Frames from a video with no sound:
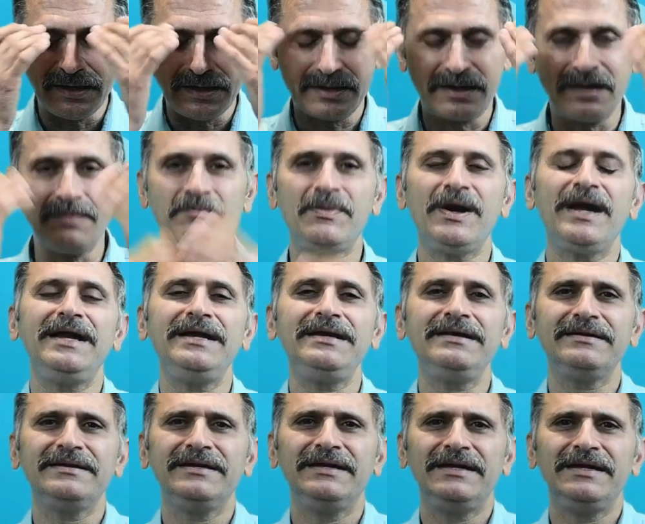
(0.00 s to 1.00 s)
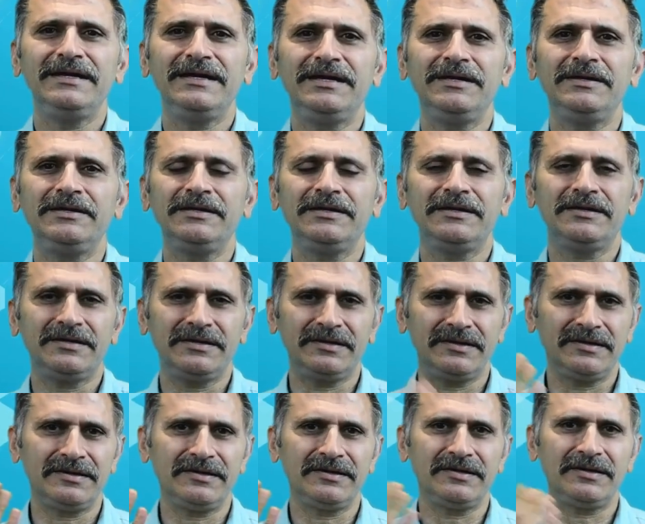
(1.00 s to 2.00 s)
combined in
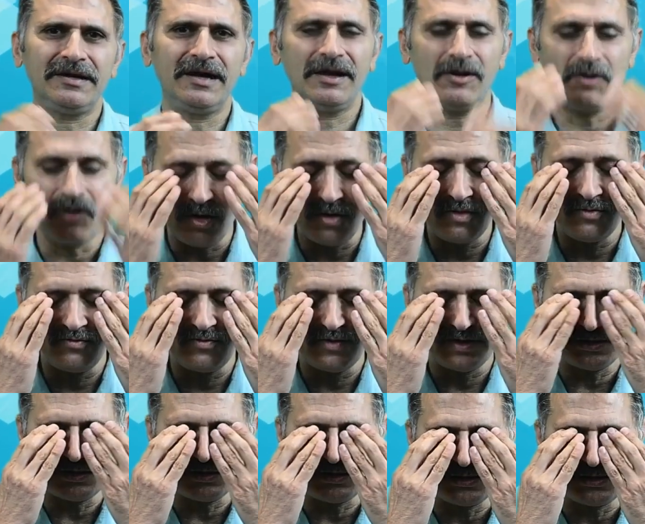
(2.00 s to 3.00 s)
along with